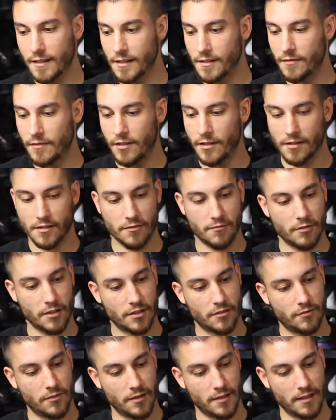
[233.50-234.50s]
And as far as
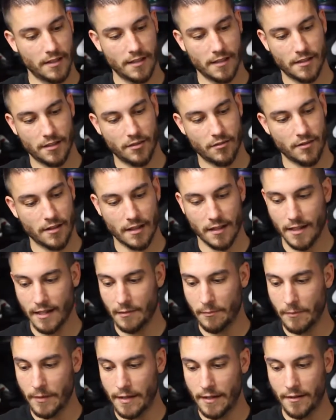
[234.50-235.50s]
which one of these two I
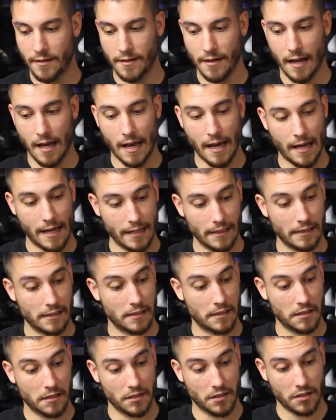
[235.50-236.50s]
like better, I
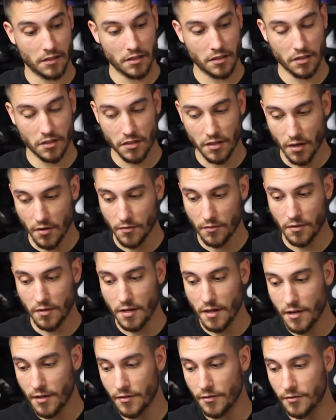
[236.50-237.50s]
don't
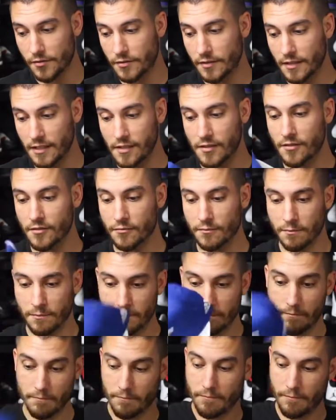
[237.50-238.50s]
know. These are
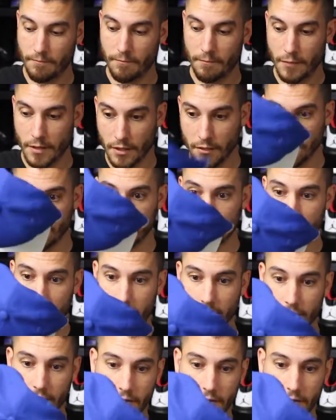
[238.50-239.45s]
both,